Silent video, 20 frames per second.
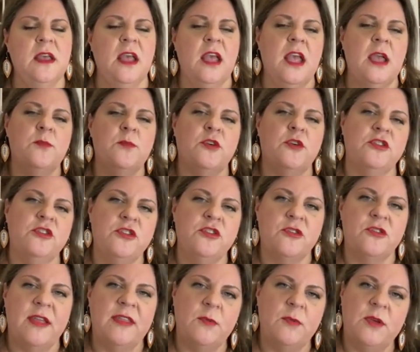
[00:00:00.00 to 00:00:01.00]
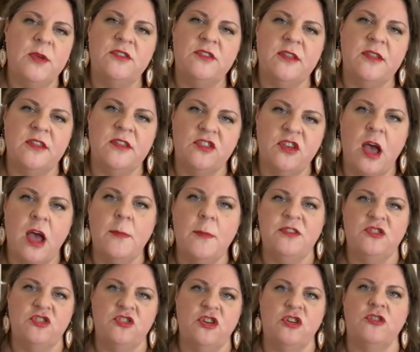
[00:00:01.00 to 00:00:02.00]
embroidery thread that we use on the top
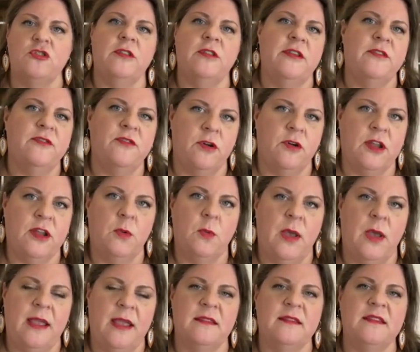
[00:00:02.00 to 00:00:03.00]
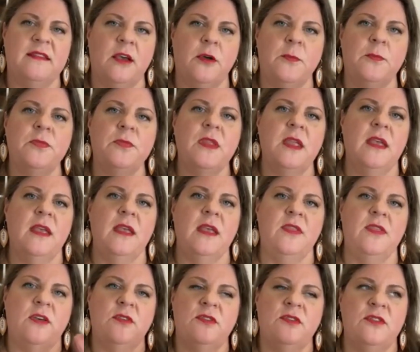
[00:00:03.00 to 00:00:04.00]
is generally 40 weight. So
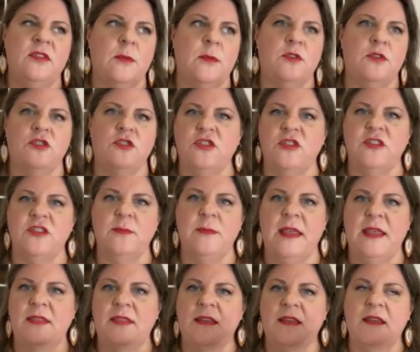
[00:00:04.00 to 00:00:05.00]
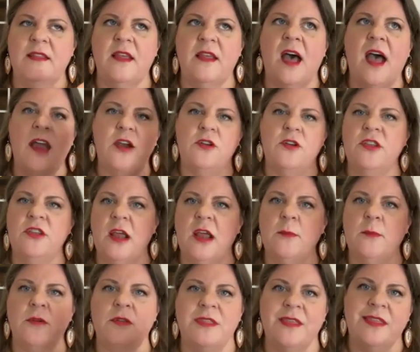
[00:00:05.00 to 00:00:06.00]
those numbers just mean the higher the
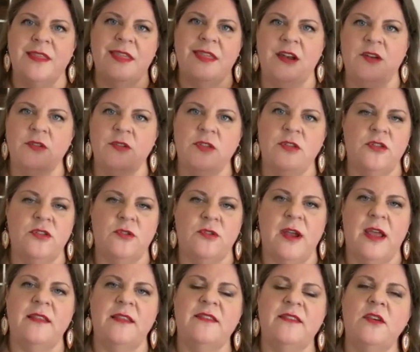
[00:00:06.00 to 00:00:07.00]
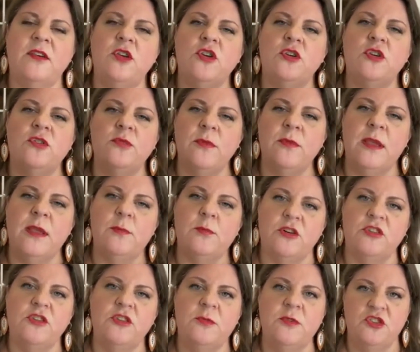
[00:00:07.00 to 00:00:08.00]
number, the thinner the thread. So your
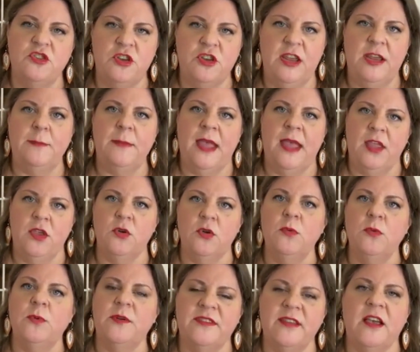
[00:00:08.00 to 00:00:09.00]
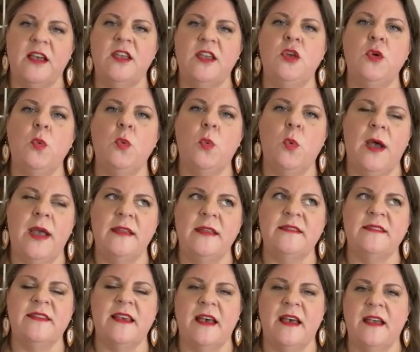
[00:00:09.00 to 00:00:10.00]
embroidery machine manual will tell you what
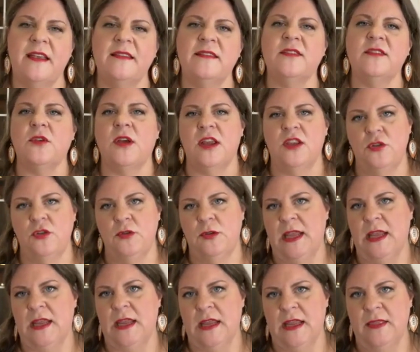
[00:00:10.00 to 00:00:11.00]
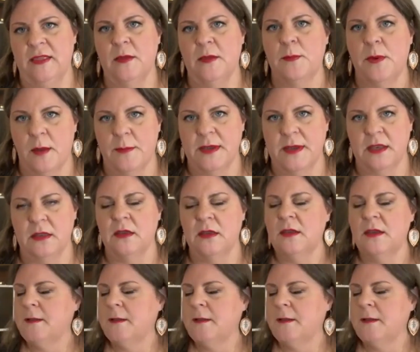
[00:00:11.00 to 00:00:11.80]
size thread you need in the bobbin.